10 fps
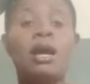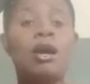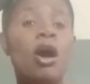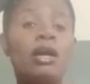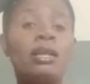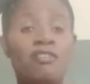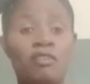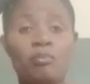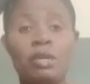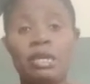God
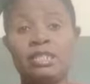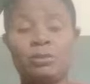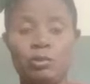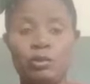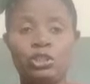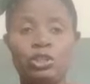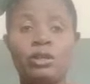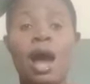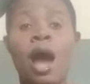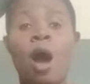giving me
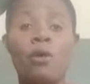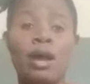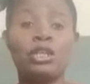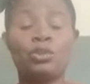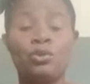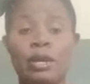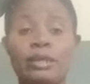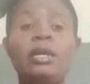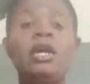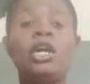inspiration, I will
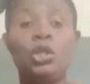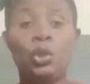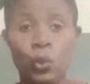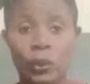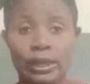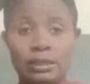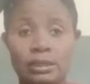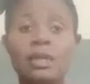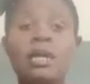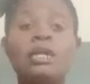actually do
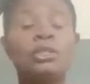it.